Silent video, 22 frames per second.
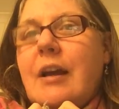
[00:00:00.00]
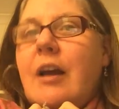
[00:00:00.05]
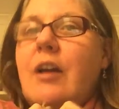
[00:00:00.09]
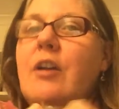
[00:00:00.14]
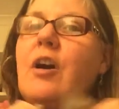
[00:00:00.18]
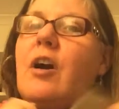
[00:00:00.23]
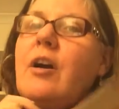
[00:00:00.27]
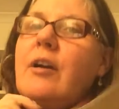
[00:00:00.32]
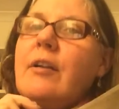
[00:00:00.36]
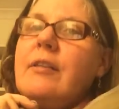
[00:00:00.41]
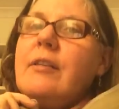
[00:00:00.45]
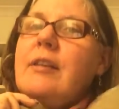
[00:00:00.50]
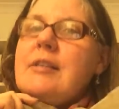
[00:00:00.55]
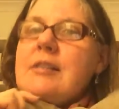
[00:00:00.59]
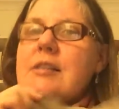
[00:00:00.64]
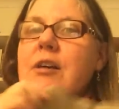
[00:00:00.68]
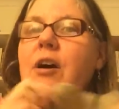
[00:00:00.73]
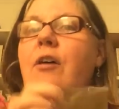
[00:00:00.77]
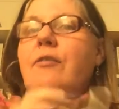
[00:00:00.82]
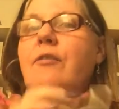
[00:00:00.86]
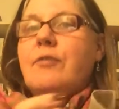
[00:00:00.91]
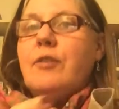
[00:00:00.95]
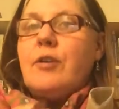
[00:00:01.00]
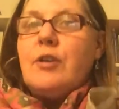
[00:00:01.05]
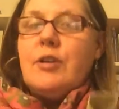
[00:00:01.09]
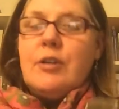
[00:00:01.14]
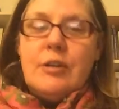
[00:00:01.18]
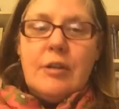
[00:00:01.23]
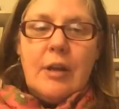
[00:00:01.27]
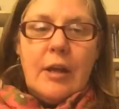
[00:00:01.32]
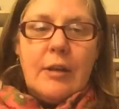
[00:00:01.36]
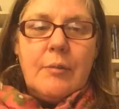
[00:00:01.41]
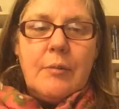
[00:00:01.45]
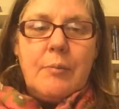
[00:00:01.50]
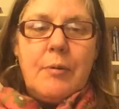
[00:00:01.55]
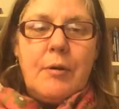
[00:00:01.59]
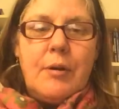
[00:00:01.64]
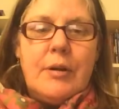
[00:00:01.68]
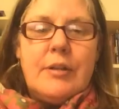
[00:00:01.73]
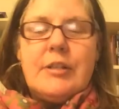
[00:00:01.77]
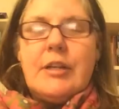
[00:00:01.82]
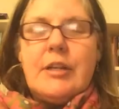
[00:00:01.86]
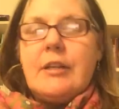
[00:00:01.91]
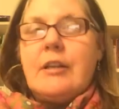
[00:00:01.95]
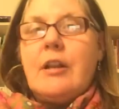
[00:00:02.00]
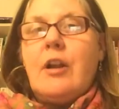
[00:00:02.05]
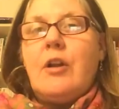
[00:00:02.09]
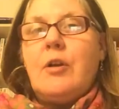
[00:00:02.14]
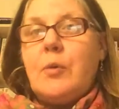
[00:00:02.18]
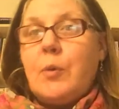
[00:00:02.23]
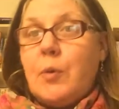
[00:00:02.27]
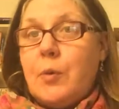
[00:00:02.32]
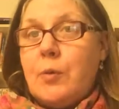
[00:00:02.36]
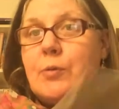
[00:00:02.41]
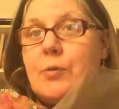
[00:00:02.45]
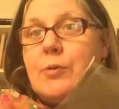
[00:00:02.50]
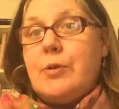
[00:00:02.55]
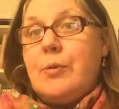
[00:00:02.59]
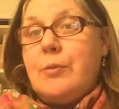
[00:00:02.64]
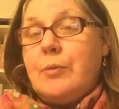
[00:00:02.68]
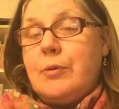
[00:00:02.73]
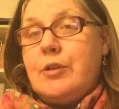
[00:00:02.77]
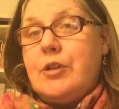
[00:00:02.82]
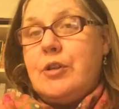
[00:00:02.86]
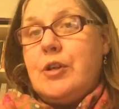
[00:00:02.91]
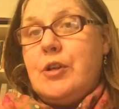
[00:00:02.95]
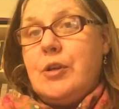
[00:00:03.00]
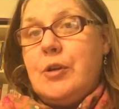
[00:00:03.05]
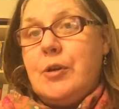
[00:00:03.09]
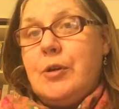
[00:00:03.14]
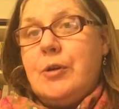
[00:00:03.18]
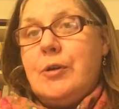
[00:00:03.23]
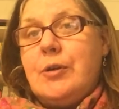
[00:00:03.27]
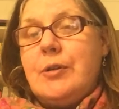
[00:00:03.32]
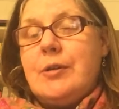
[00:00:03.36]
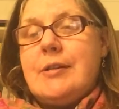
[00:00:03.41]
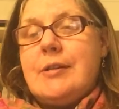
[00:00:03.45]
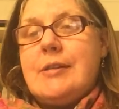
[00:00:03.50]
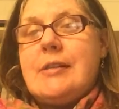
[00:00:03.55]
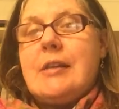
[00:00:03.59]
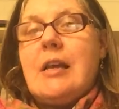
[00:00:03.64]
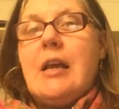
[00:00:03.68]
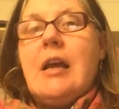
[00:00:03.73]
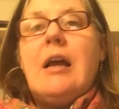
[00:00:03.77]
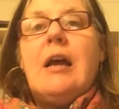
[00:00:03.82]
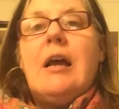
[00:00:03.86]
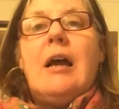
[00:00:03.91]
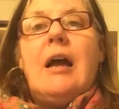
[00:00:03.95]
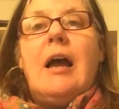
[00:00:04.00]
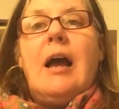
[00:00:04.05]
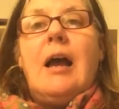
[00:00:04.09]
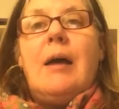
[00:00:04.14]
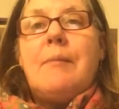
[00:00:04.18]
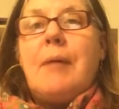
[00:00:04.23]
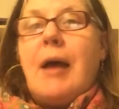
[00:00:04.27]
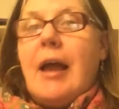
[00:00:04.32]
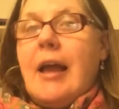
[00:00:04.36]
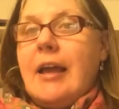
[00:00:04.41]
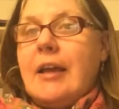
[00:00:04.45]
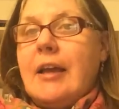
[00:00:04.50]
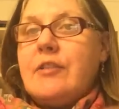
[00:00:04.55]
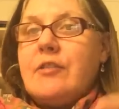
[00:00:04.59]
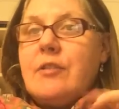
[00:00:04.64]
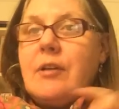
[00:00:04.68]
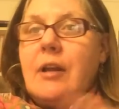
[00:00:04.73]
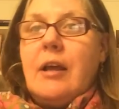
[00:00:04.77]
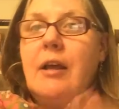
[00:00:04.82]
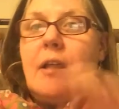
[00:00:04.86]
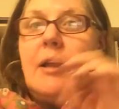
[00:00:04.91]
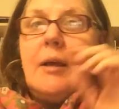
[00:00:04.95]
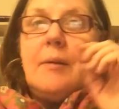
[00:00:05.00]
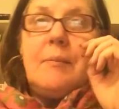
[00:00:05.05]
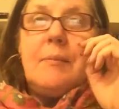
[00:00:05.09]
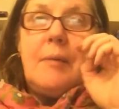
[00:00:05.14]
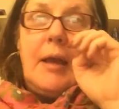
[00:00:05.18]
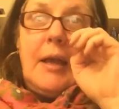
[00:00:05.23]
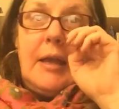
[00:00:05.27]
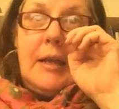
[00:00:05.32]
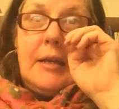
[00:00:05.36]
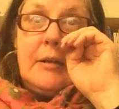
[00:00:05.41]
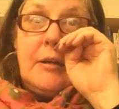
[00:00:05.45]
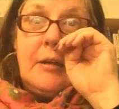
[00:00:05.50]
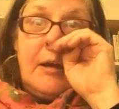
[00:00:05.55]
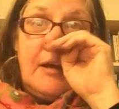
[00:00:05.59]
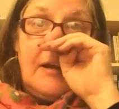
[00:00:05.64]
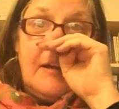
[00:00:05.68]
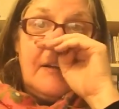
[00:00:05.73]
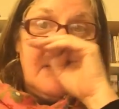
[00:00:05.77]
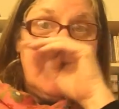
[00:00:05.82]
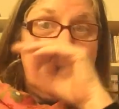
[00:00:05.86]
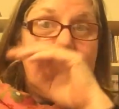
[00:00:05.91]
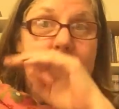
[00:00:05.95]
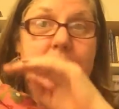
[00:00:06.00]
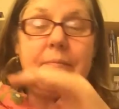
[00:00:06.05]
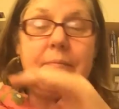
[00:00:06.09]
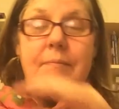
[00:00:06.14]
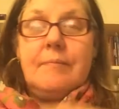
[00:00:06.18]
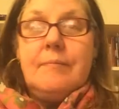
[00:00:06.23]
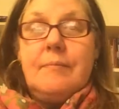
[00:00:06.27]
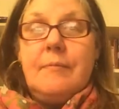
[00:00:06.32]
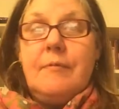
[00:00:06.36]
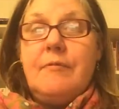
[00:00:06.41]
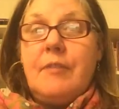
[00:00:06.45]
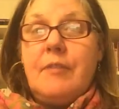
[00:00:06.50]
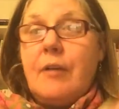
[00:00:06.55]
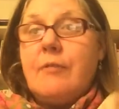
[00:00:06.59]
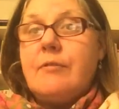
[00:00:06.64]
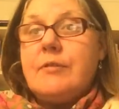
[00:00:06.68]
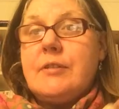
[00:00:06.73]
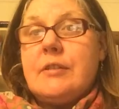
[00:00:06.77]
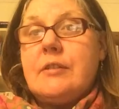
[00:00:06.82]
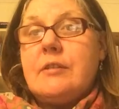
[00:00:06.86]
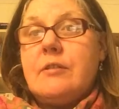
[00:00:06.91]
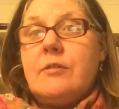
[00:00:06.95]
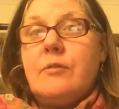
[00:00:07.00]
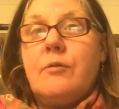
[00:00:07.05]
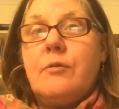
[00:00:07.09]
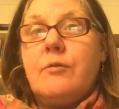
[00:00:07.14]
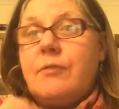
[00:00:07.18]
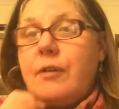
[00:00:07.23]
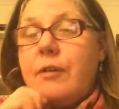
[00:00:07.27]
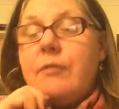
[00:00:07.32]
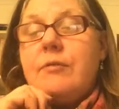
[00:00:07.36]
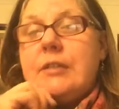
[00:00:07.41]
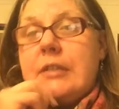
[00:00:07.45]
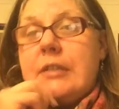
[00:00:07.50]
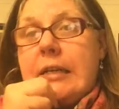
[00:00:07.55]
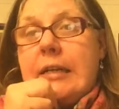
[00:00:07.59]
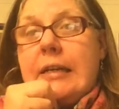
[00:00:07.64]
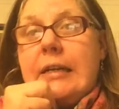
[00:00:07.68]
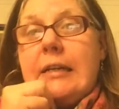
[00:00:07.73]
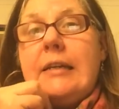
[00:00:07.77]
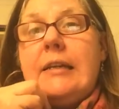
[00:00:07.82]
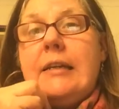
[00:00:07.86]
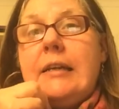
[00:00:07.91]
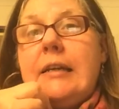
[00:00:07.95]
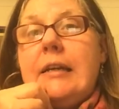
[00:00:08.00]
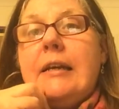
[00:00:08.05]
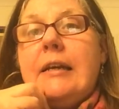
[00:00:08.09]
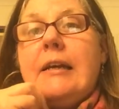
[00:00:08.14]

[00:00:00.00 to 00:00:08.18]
And I've got another project that I also want to use hand-dyed velvet or velveteen,